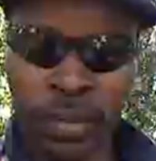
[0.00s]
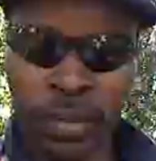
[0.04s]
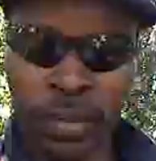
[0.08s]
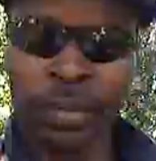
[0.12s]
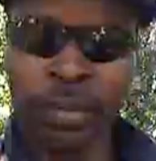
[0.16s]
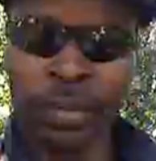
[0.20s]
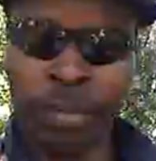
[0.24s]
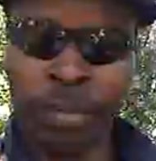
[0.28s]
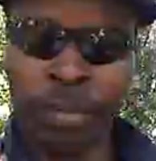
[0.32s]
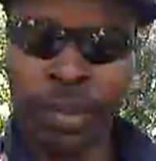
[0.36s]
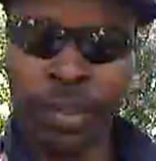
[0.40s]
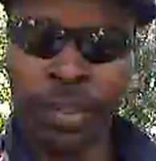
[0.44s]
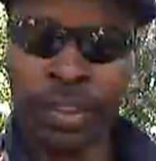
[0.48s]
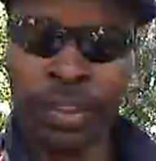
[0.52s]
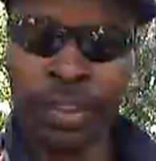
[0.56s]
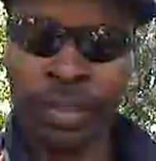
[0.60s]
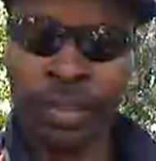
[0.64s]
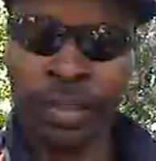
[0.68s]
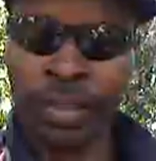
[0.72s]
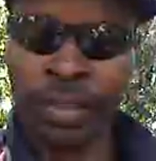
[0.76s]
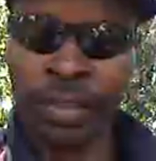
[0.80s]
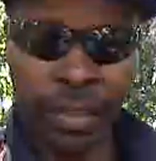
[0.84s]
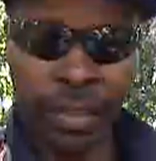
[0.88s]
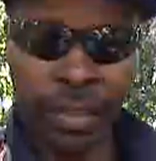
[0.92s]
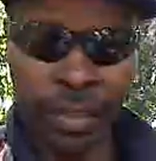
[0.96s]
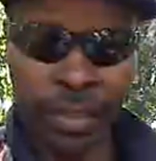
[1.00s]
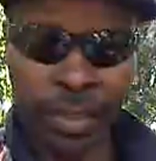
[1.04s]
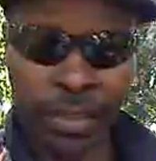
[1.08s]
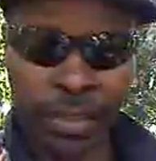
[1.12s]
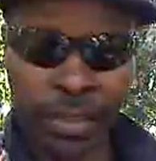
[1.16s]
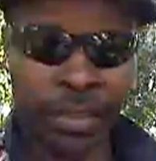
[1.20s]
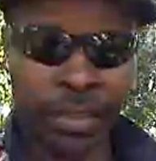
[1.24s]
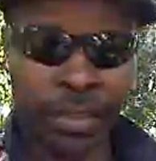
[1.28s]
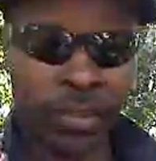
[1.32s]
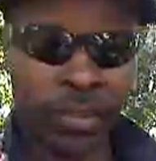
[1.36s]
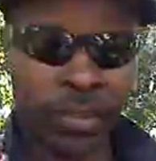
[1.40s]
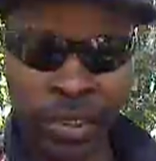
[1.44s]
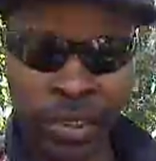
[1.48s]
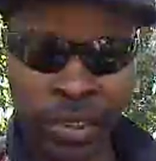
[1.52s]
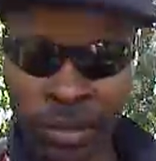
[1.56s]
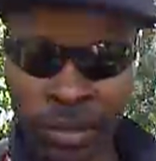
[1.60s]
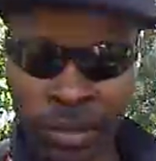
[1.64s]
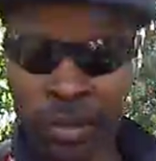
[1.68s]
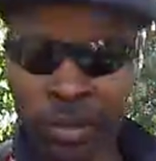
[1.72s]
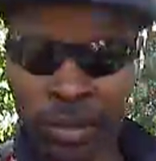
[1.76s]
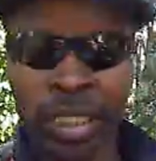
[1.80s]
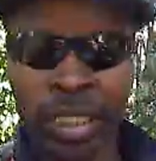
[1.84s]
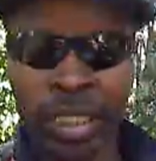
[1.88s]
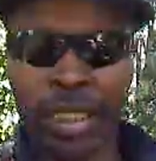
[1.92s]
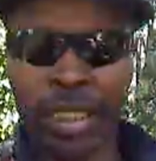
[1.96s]
12 books. You know, just
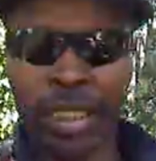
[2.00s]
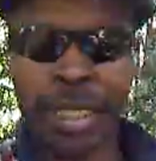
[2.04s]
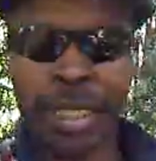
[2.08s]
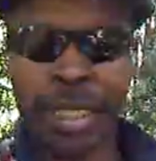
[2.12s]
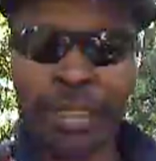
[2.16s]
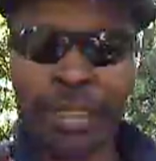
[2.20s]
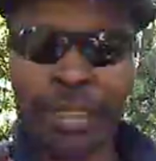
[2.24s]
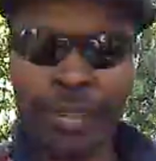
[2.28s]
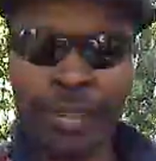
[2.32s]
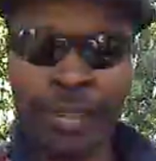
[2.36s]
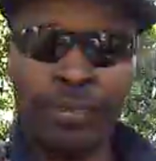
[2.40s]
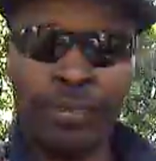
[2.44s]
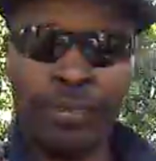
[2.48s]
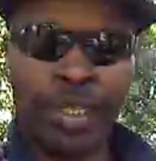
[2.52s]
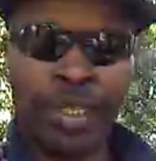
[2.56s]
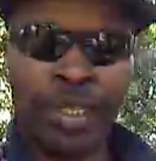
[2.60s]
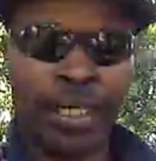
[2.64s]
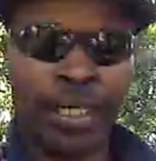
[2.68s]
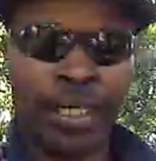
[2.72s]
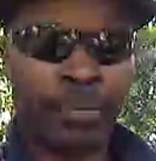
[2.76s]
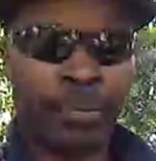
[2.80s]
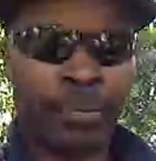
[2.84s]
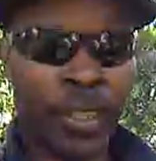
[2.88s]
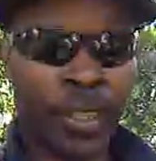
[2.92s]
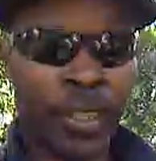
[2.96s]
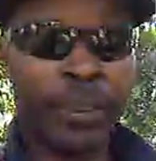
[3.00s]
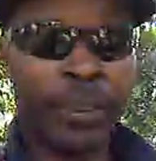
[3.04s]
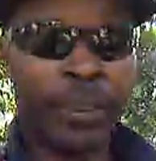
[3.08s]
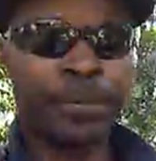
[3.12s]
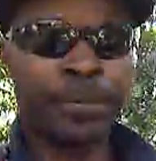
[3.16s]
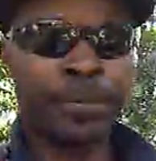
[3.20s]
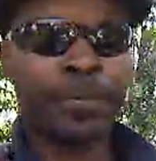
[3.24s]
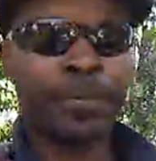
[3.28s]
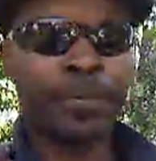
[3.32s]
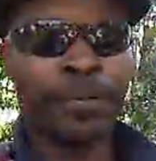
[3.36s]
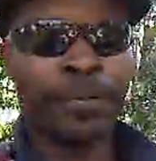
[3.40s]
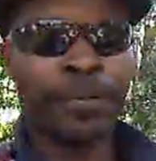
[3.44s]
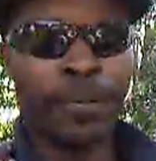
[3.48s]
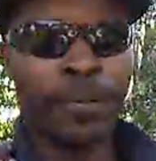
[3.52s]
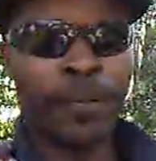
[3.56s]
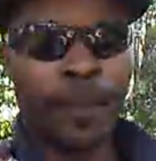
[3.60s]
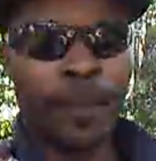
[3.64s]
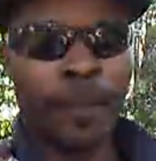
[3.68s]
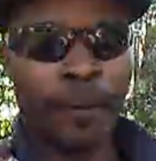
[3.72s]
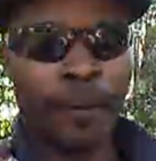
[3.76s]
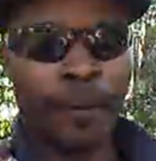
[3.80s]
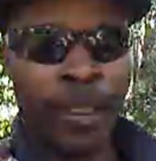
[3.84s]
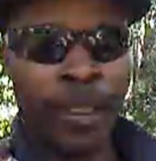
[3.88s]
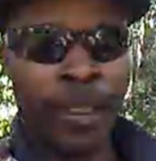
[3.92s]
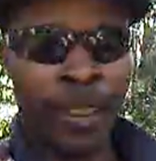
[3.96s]
do it like that and leave it like that. But,
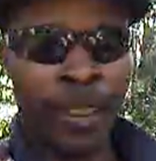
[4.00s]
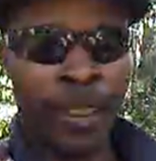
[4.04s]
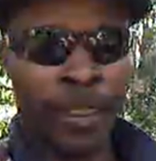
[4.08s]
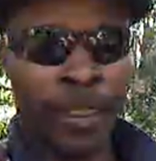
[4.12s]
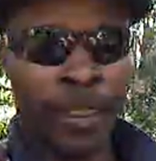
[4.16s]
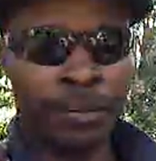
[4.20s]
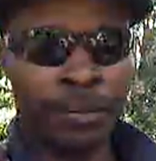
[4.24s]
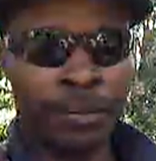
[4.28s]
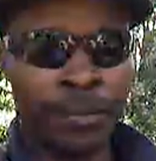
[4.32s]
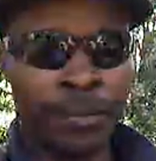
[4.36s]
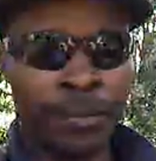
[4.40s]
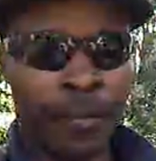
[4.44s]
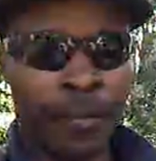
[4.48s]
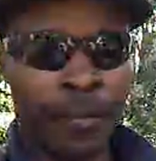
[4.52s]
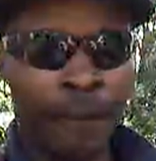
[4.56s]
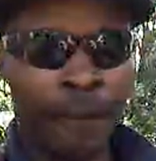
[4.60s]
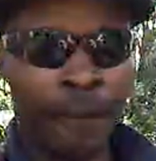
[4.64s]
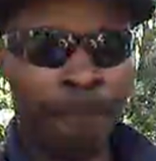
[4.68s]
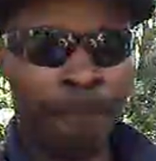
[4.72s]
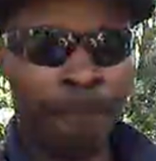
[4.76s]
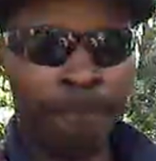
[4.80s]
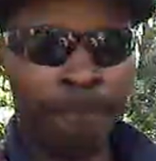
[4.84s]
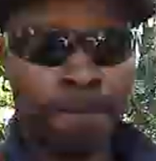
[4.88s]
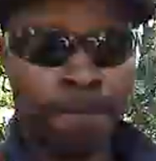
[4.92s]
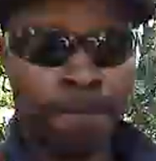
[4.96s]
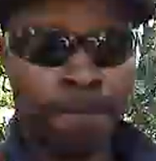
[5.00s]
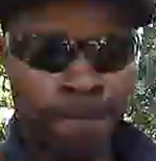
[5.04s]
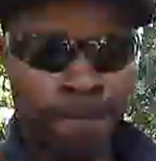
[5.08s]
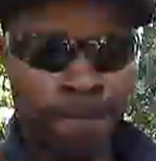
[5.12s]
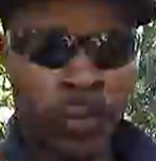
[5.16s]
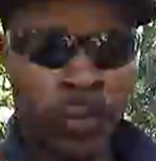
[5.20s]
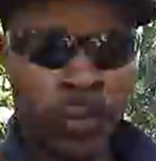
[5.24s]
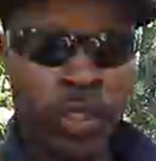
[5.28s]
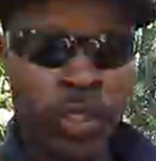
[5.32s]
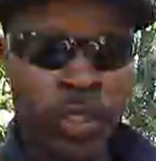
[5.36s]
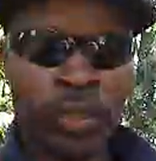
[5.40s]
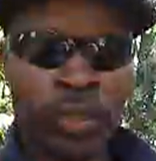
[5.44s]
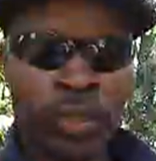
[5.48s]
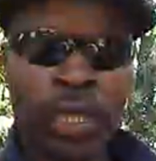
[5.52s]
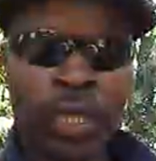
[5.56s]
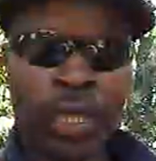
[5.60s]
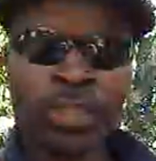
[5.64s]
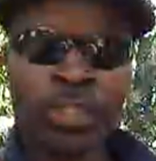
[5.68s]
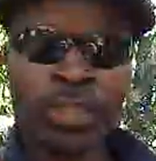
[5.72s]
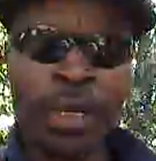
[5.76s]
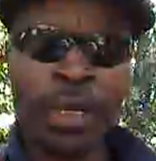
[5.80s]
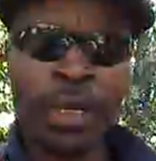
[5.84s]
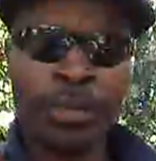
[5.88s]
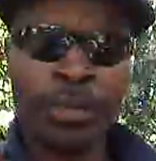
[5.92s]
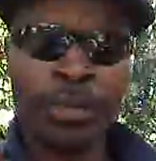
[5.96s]
um, so that
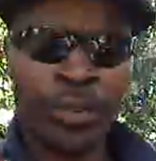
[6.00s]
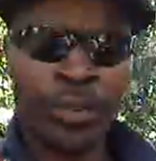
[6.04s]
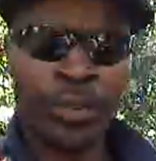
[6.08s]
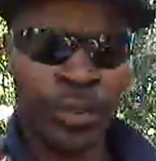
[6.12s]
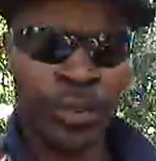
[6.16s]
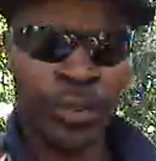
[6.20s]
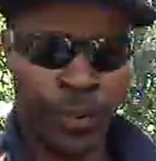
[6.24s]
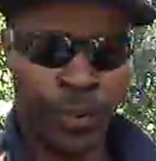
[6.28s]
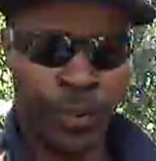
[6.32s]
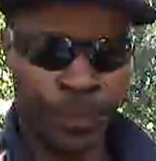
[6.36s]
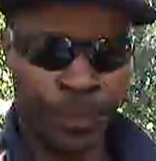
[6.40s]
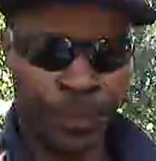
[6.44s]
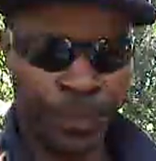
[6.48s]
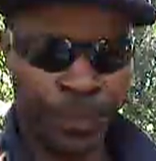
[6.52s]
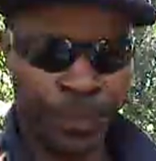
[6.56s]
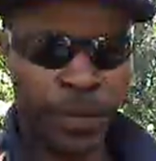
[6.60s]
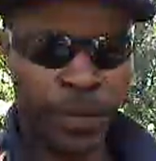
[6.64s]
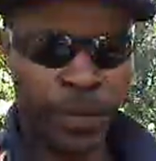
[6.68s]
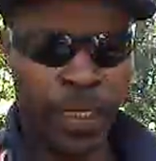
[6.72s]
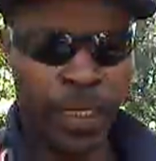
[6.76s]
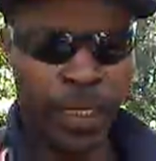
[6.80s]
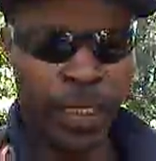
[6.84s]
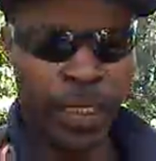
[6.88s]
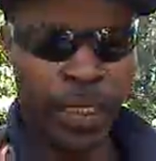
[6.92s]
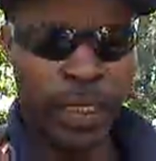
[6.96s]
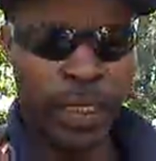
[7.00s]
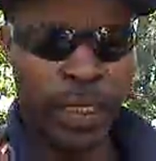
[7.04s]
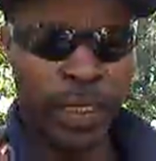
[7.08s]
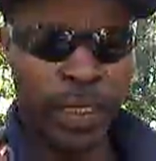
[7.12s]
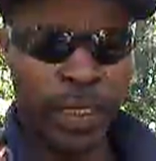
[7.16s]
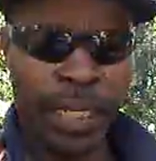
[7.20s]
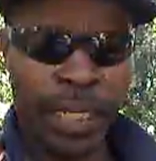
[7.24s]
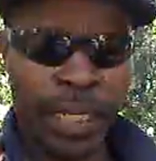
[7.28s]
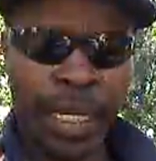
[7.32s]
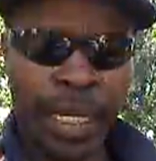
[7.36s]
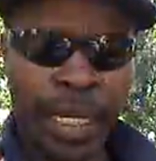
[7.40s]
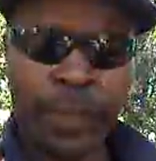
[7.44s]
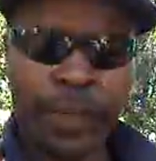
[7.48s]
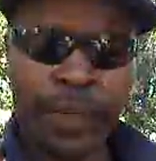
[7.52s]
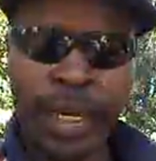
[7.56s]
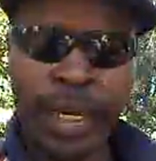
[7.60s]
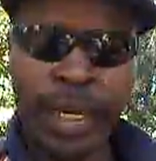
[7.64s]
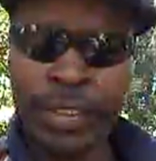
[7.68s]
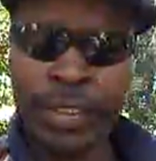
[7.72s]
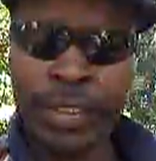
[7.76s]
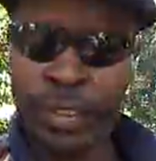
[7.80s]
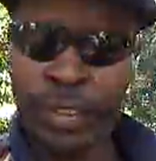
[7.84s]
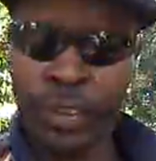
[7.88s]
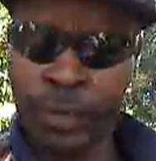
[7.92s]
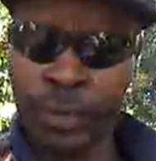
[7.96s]
was my mother's home. Now
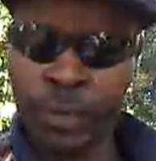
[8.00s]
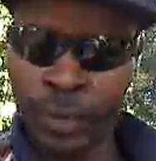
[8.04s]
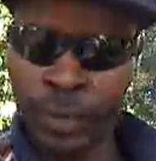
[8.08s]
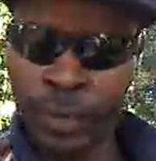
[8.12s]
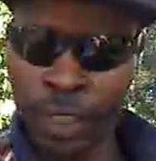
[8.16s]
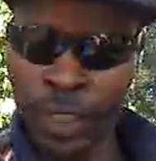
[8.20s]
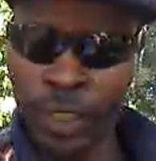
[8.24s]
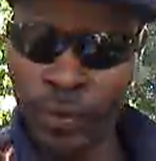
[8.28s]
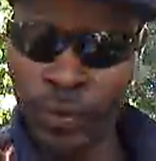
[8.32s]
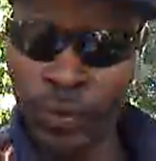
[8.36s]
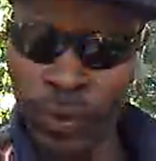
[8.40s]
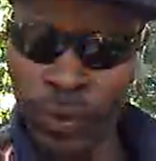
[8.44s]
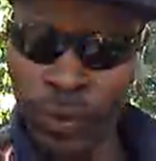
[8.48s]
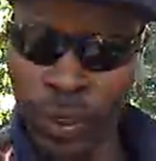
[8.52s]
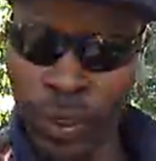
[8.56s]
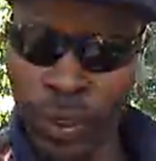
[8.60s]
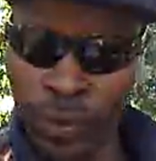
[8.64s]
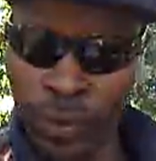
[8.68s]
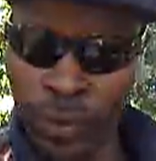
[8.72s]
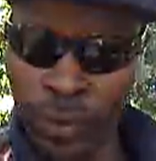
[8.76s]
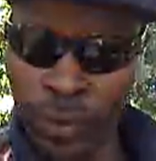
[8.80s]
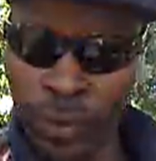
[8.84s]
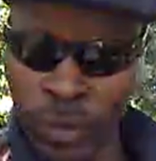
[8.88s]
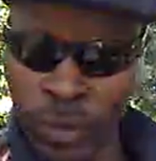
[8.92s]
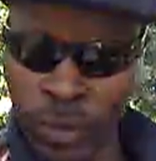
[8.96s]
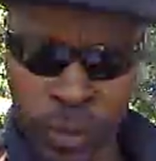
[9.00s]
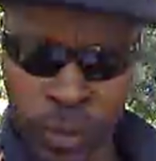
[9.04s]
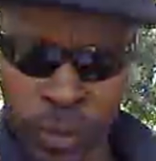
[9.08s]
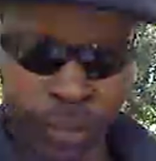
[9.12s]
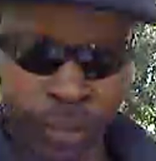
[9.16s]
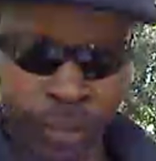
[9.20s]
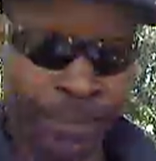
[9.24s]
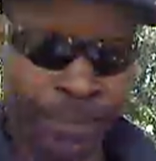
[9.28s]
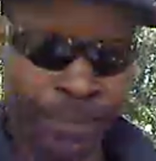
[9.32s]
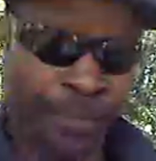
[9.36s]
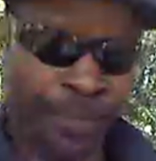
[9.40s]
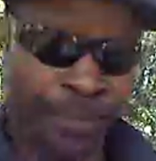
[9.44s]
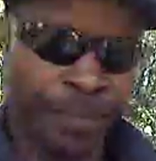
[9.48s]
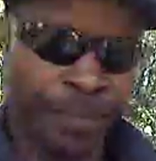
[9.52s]
I shall give you another poem.